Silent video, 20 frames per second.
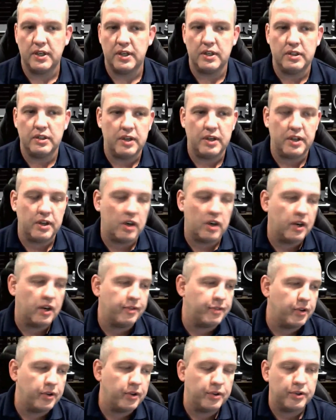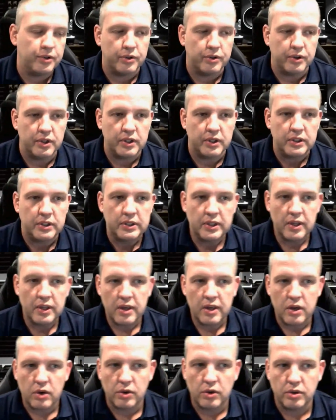an iPhone
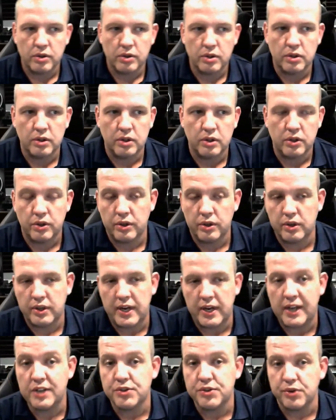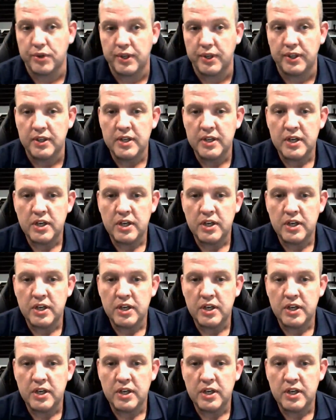or an Android,